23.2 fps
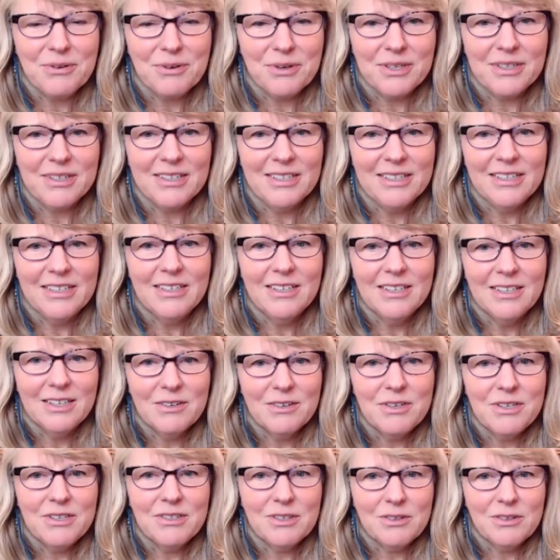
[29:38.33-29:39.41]
And
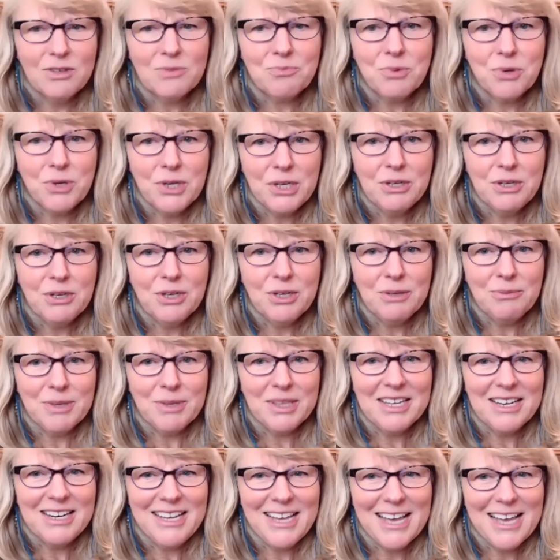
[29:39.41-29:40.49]
he said, "It's pretty good." But
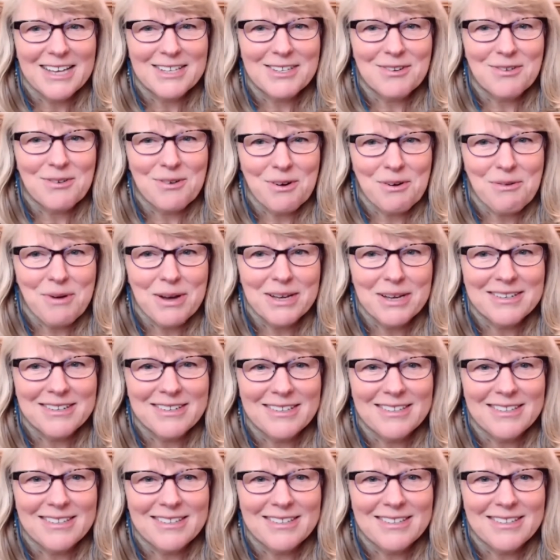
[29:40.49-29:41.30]
then he asked her a question.